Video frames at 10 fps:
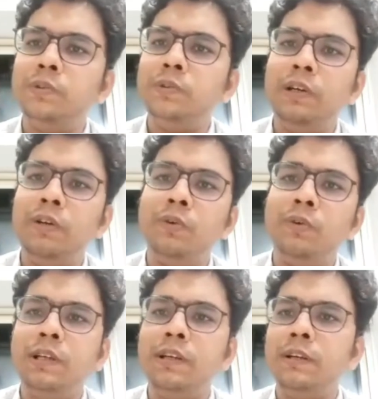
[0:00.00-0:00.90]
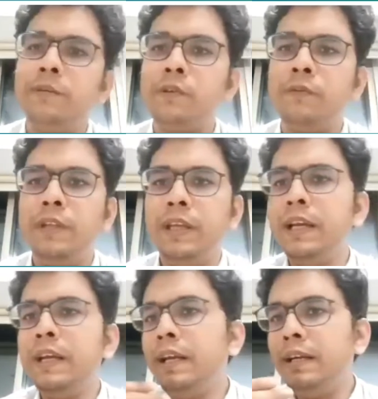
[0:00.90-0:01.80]
what are the do's and don'ts in terms of
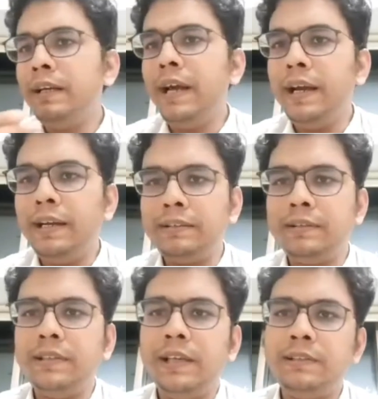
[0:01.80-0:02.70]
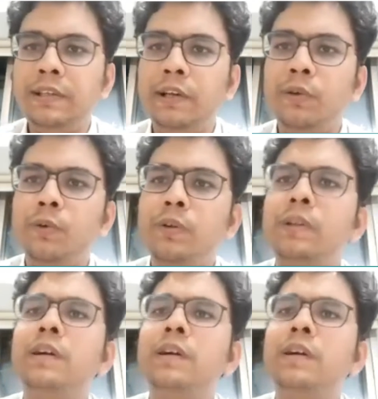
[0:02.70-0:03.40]
the diet, exercise schedule.